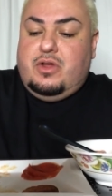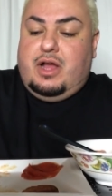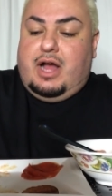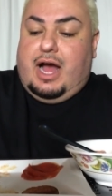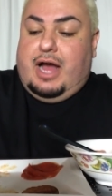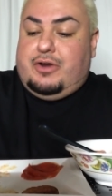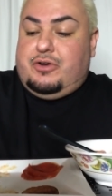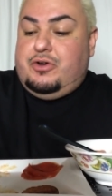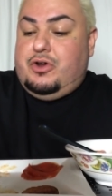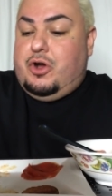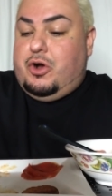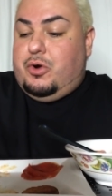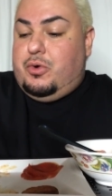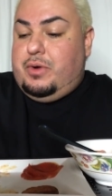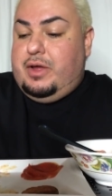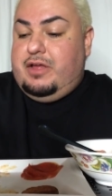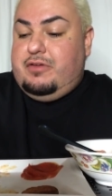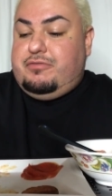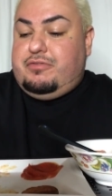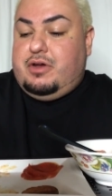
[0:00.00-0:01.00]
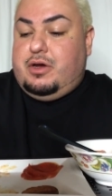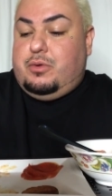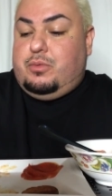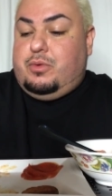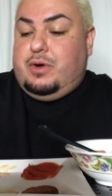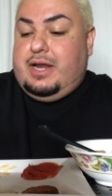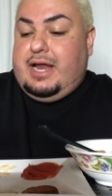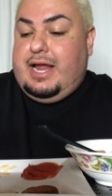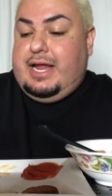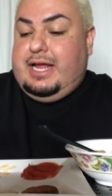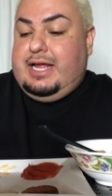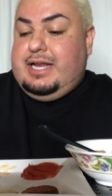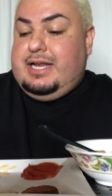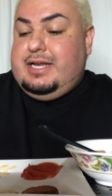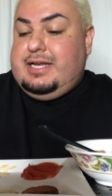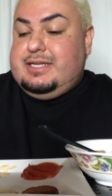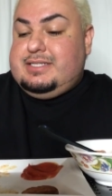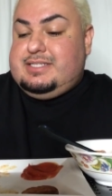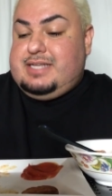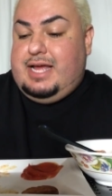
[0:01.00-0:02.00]
I don't know if uh, what I eat
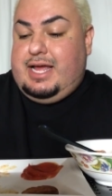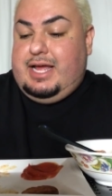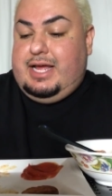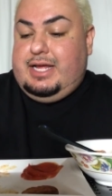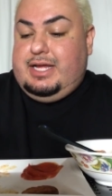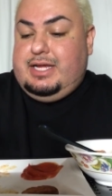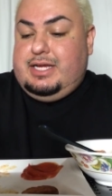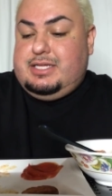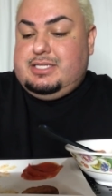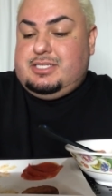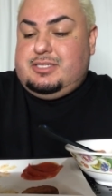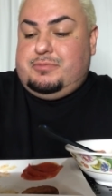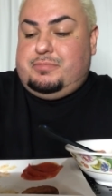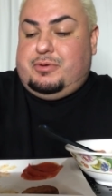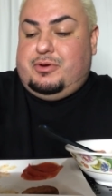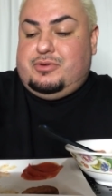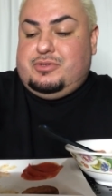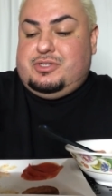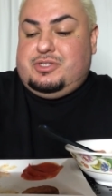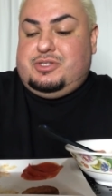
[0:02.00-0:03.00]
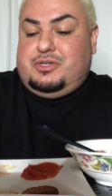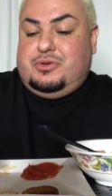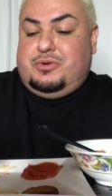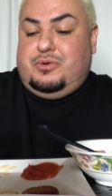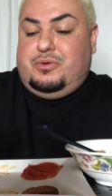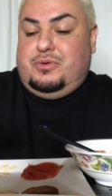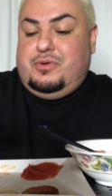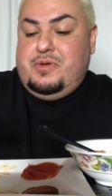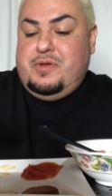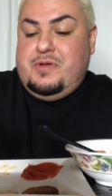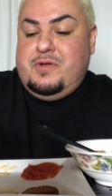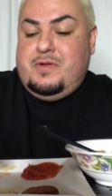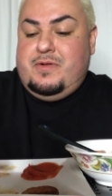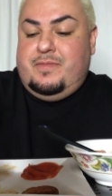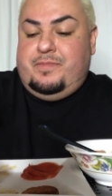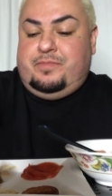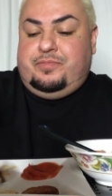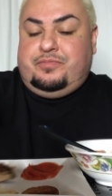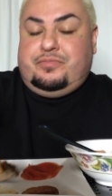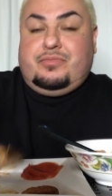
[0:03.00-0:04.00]
in a day is supposed to
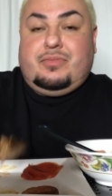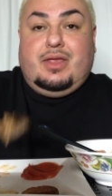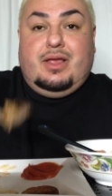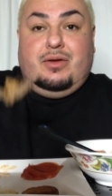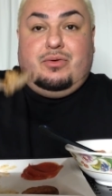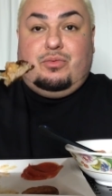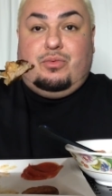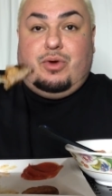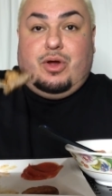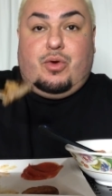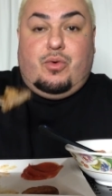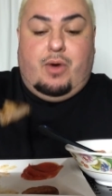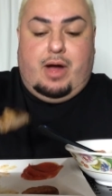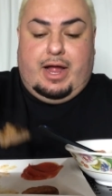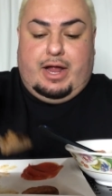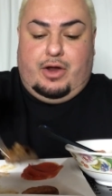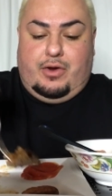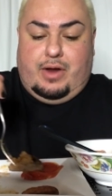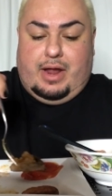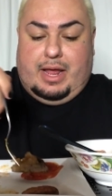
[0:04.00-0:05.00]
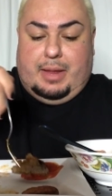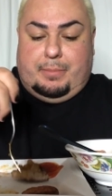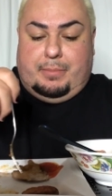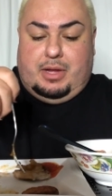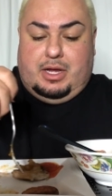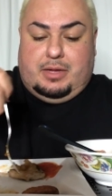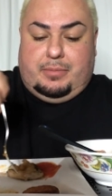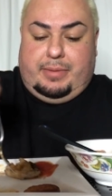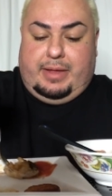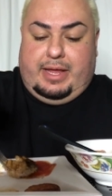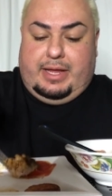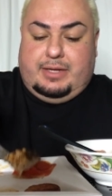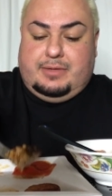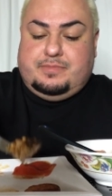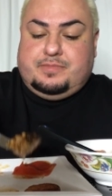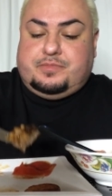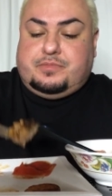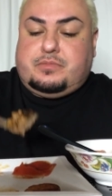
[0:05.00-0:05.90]
require a mukbang.